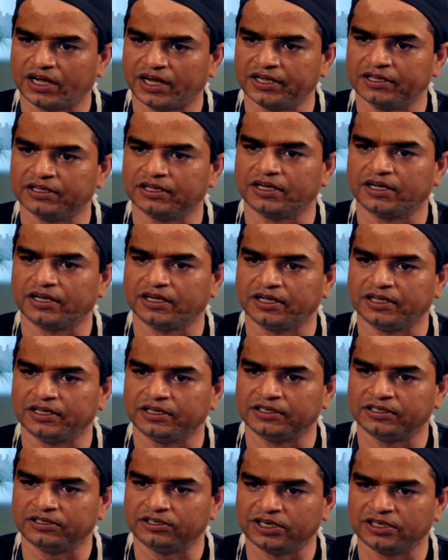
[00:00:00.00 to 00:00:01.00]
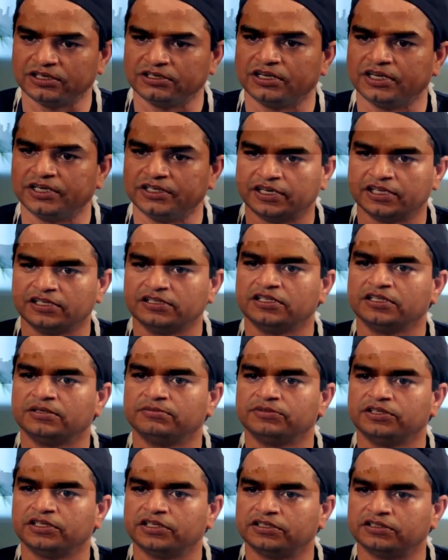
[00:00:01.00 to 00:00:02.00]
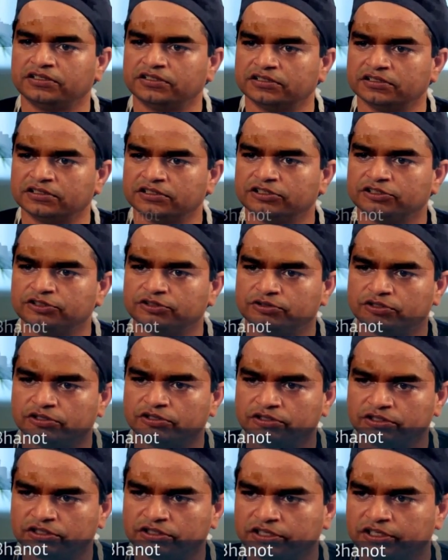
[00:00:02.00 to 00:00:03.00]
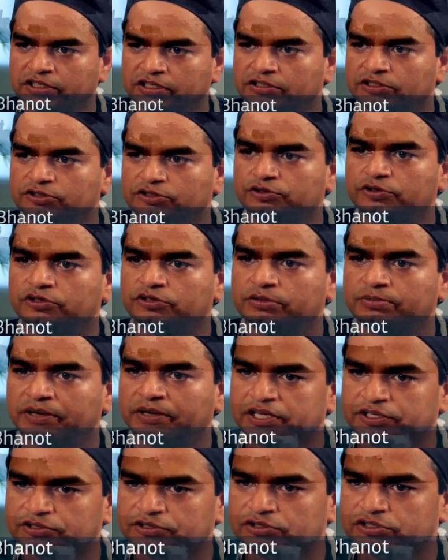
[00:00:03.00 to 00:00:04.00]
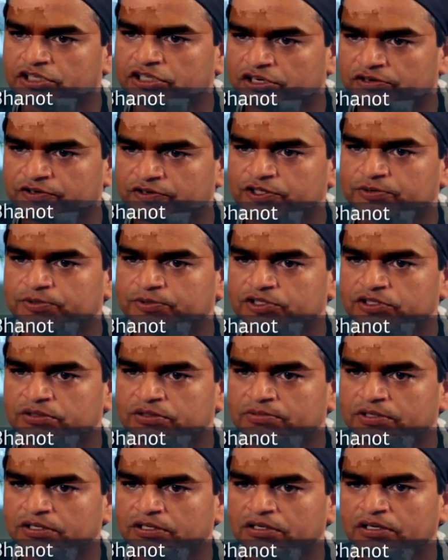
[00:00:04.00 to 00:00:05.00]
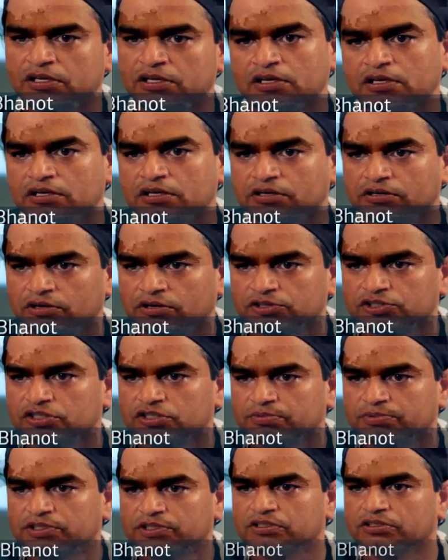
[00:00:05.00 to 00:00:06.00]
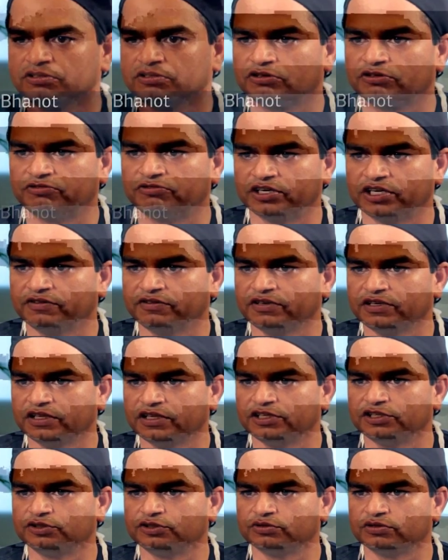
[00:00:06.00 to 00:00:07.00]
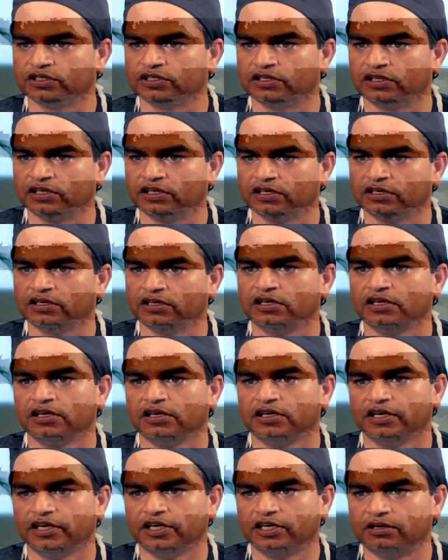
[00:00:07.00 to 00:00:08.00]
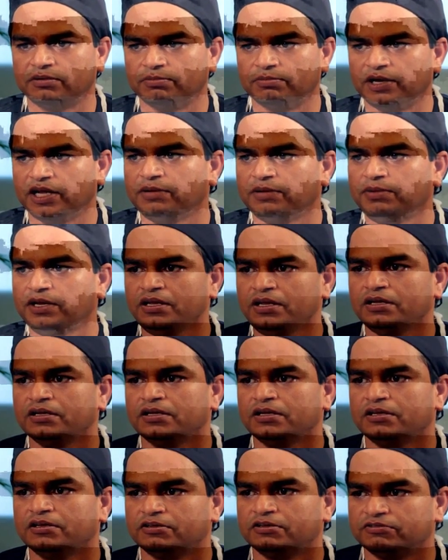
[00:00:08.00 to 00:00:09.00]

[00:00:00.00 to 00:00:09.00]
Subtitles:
I tell them that you don't make yourself responsible. Constipation or whatever the issues are there, it may be